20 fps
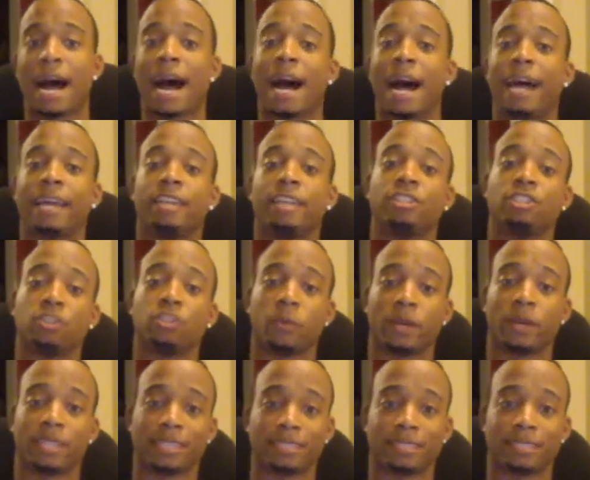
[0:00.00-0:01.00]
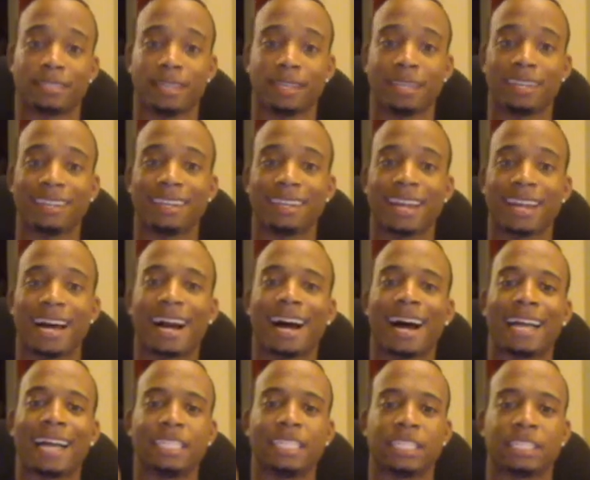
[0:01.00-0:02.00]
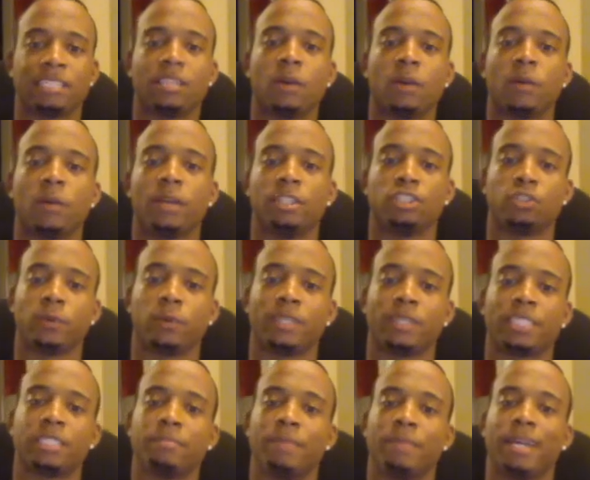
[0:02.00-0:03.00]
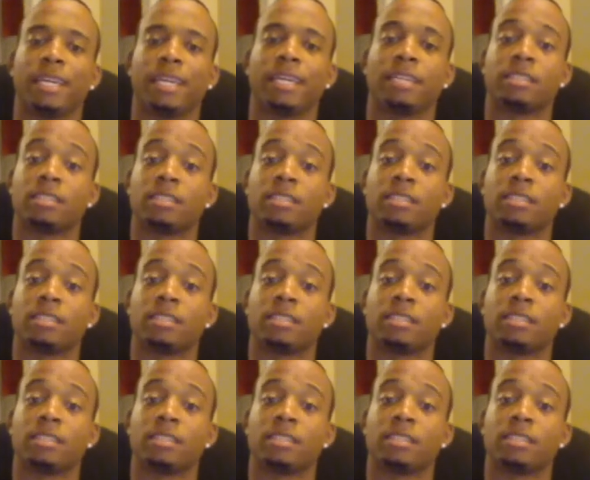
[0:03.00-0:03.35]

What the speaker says: I enjoy the scent. I just don't enjoy smelling